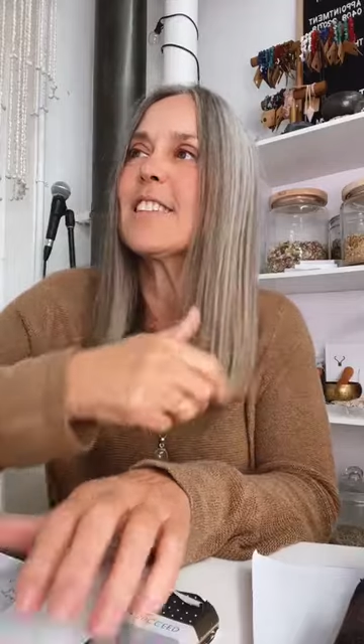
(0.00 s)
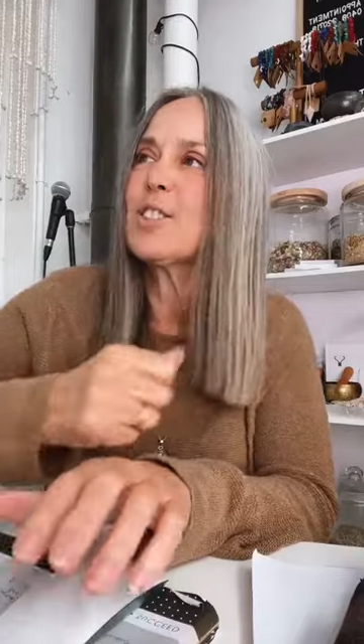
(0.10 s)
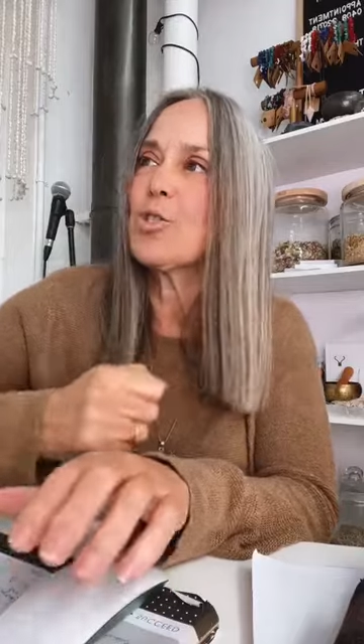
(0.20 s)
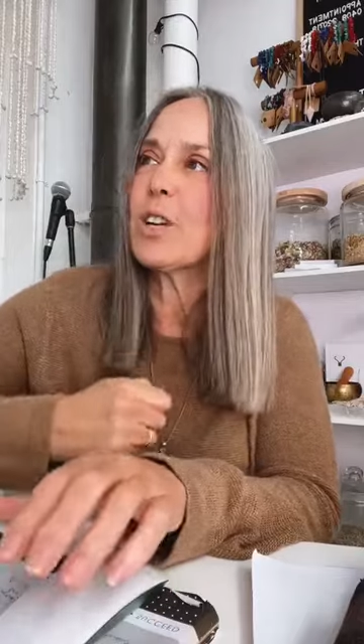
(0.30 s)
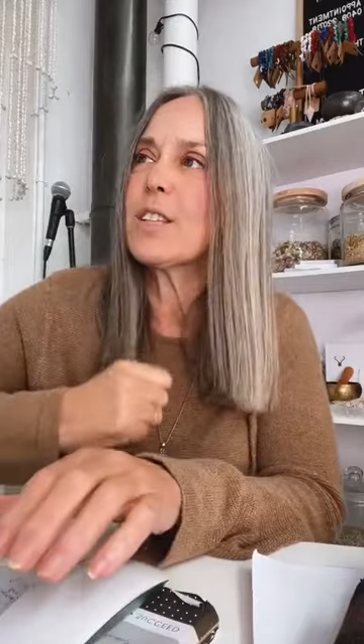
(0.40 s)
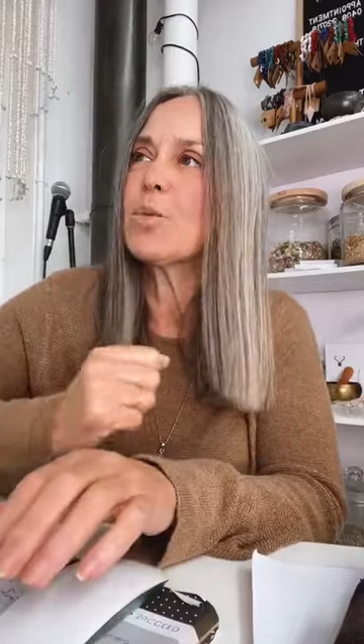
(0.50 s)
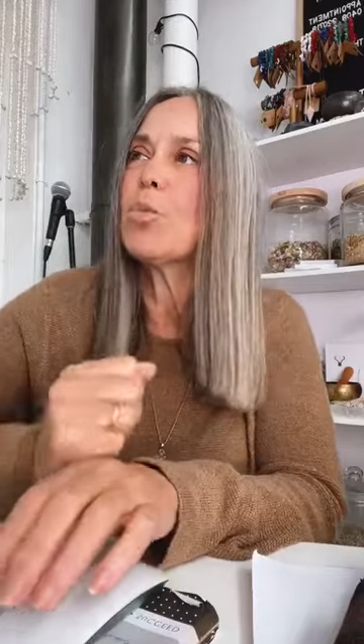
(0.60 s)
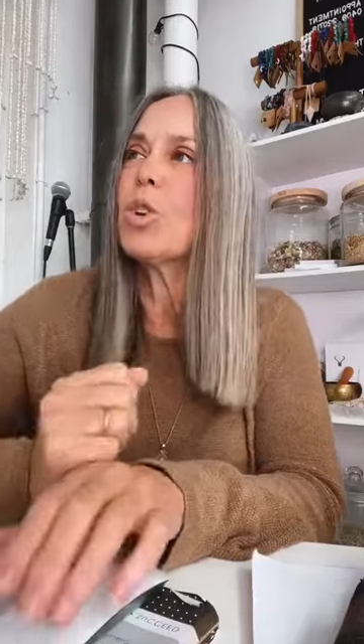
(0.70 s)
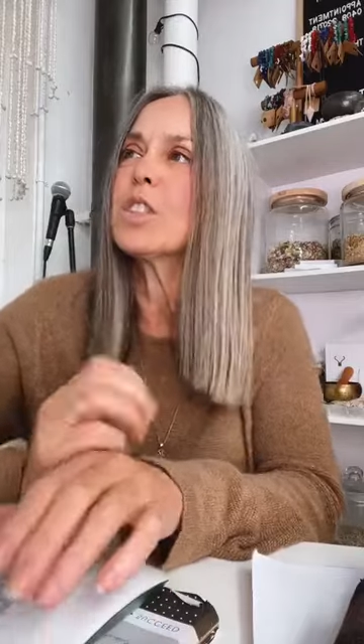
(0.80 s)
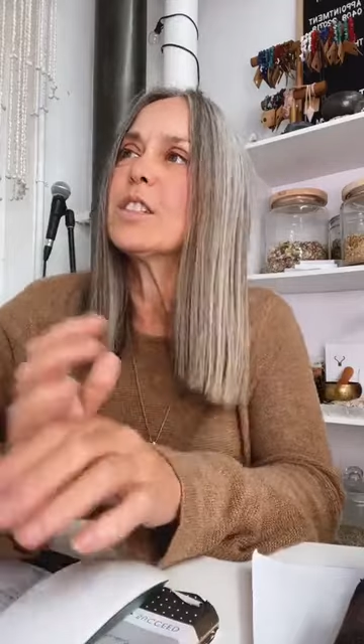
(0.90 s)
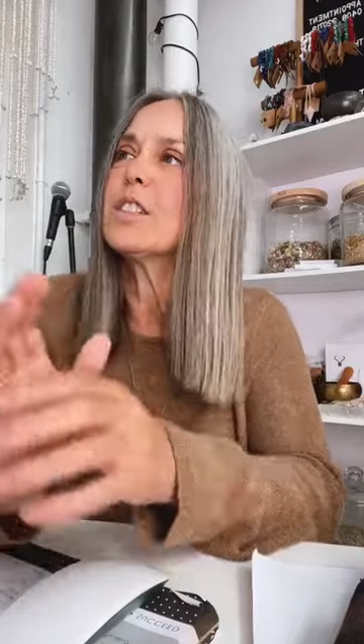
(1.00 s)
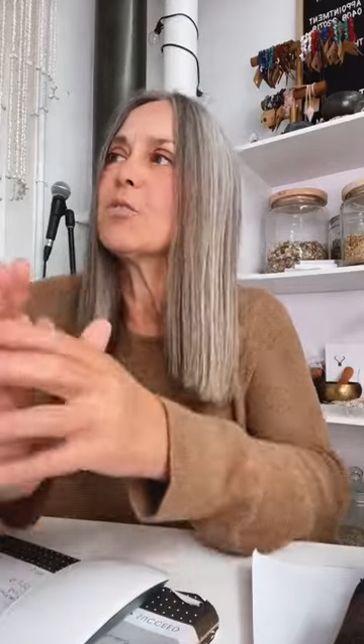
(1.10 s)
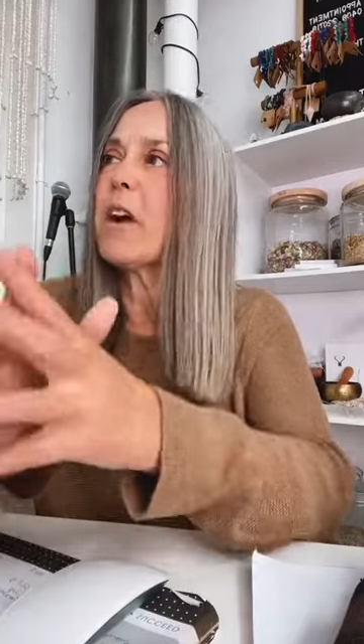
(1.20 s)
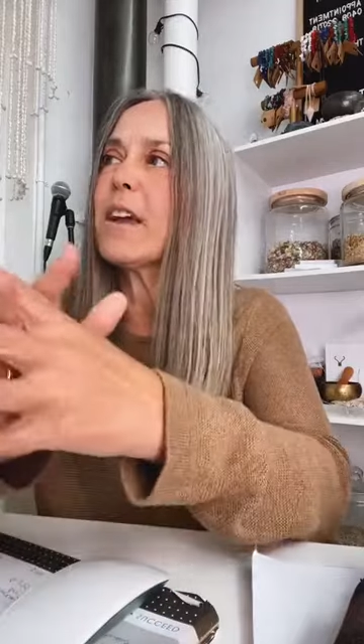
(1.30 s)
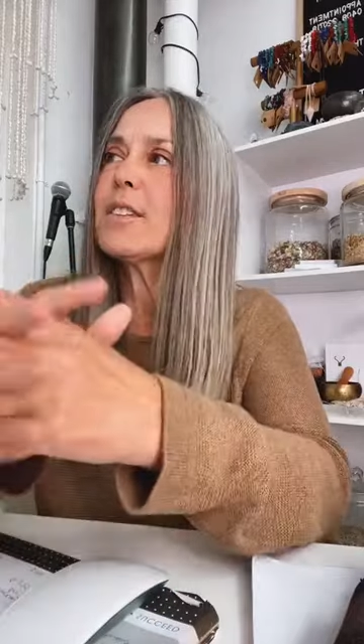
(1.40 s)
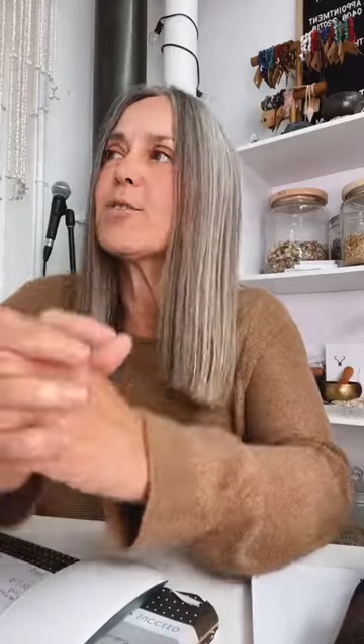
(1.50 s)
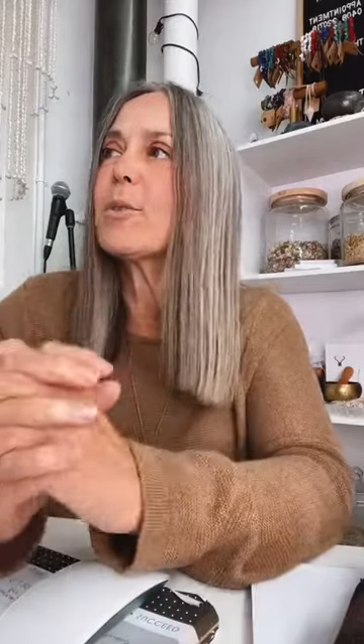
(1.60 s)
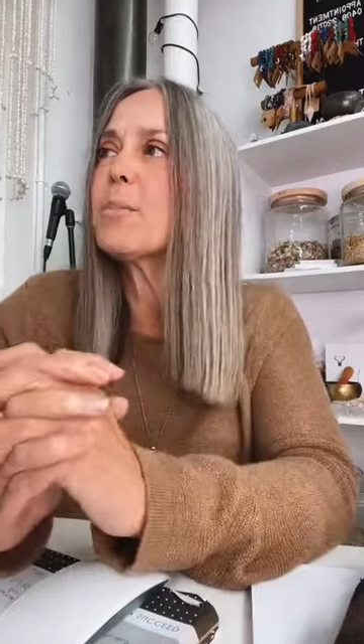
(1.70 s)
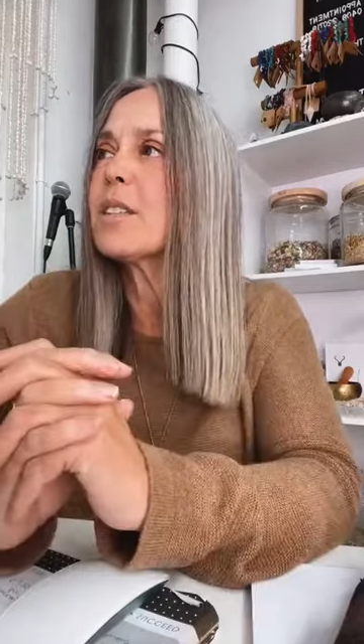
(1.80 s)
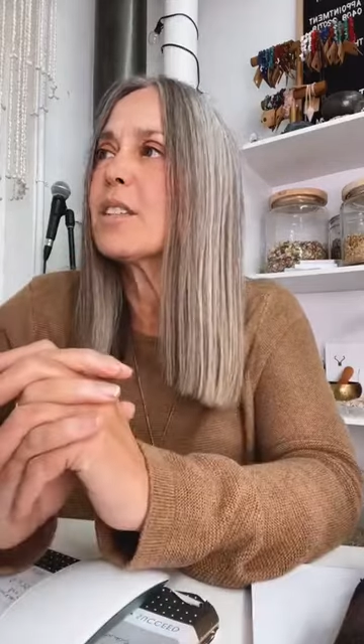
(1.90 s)
It drinks water that rains
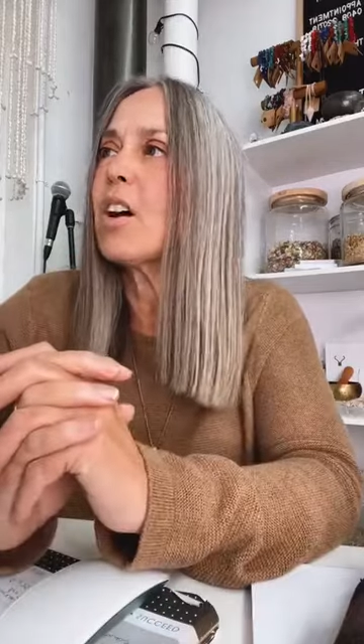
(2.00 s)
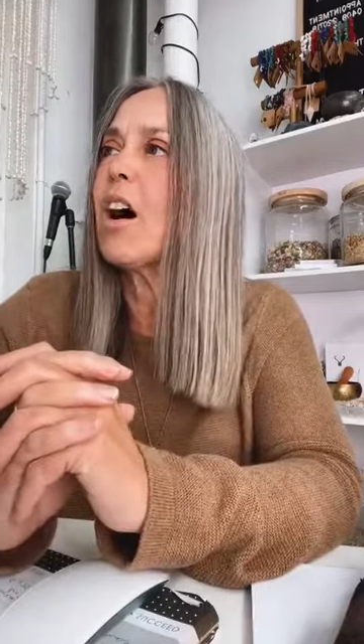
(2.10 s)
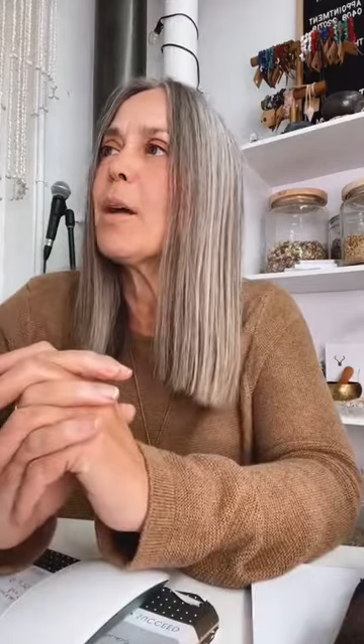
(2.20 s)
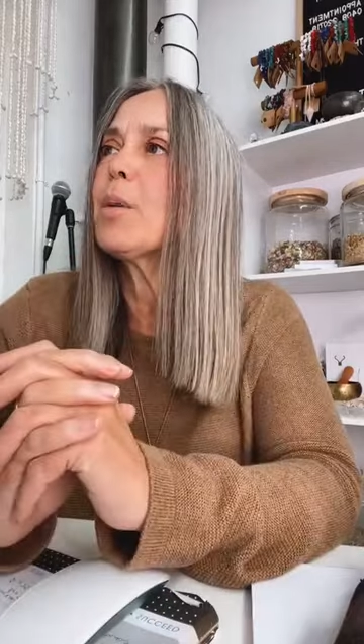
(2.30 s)
from the sky,